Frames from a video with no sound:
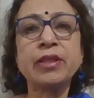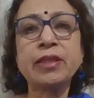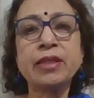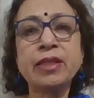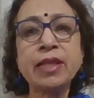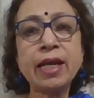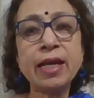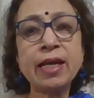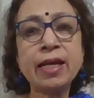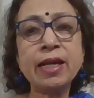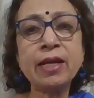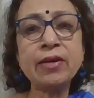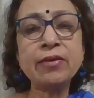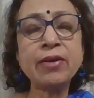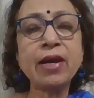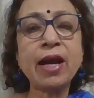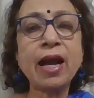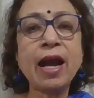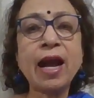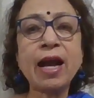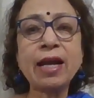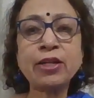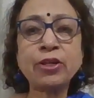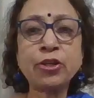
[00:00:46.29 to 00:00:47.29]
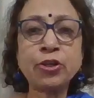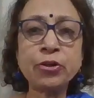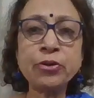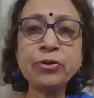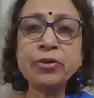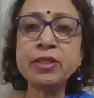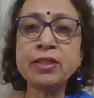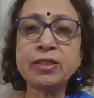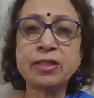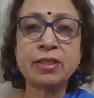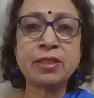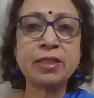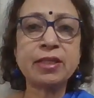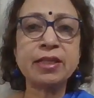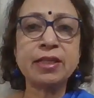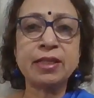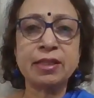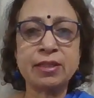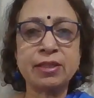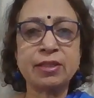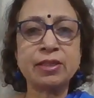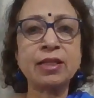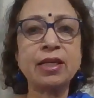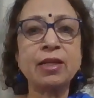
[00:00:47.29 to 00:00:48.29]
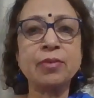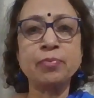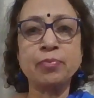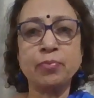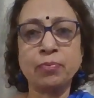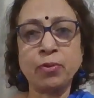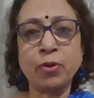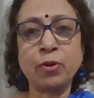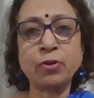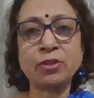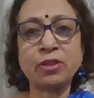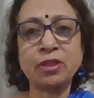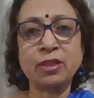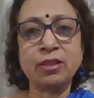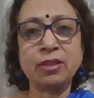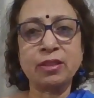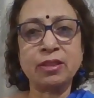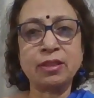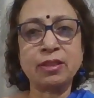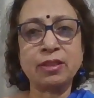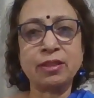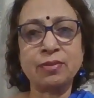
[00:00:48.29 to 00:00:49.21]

there accuracy is important.